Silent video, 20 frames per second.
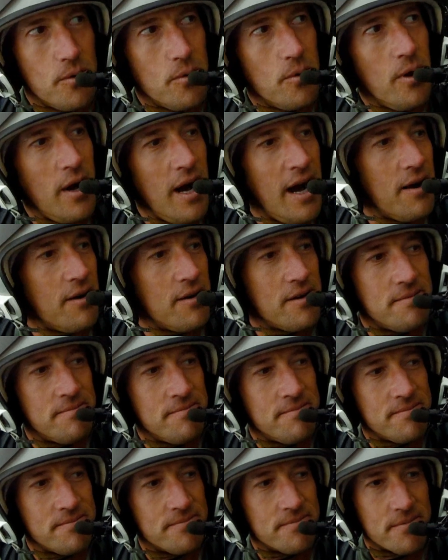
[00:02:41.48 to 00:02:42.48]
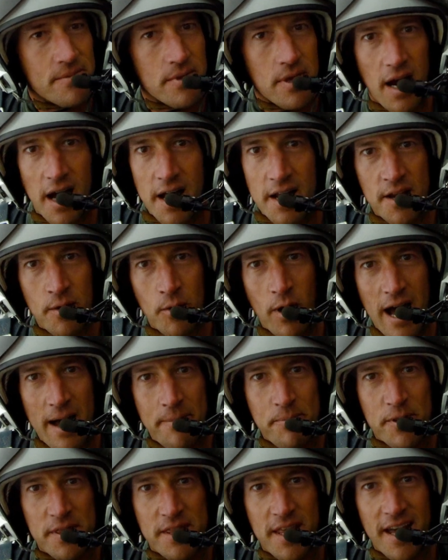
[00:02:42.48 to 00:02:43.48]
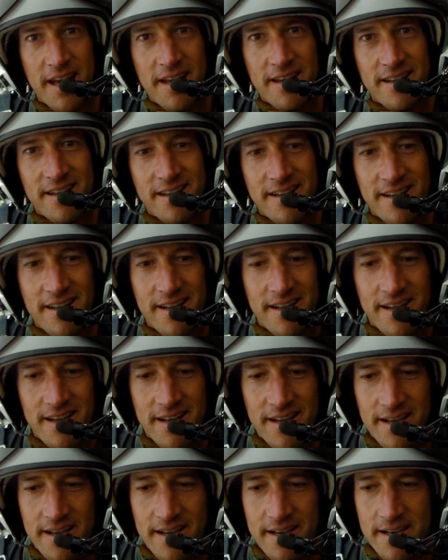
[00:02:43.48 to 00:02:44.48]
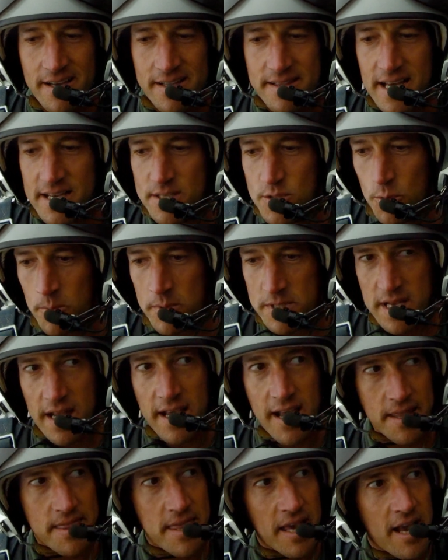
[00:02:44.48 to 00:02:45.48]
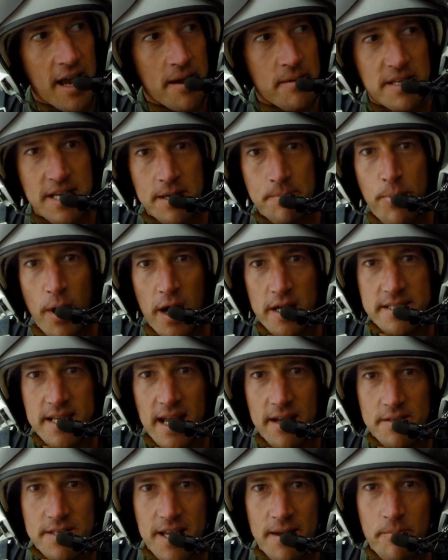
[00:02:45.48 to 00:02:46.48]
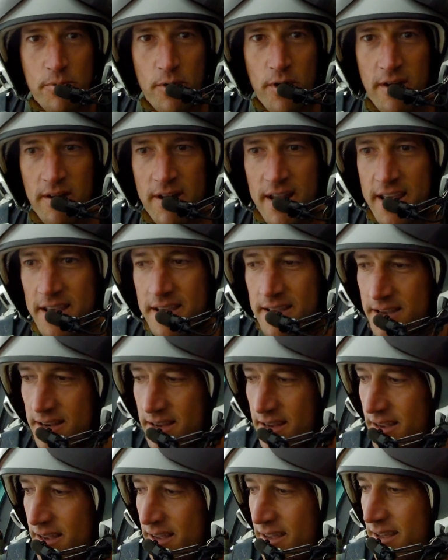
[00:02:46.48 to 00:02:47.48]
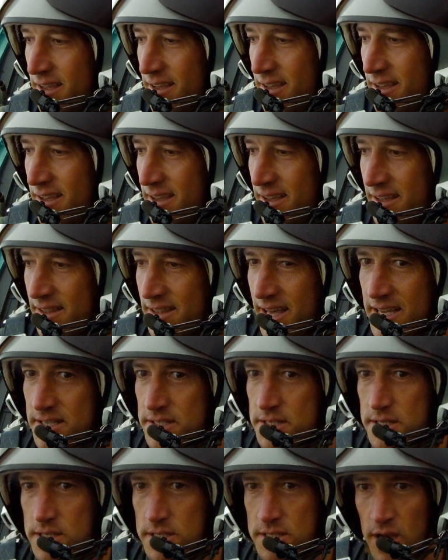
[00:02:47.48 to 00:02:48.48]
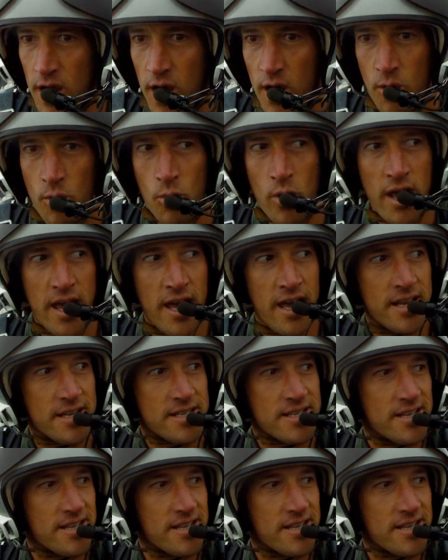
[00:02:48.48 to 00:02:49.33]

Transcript: Wow. I don't know what happened there. That's almost like I think I did pass out temporarily. That's so weird.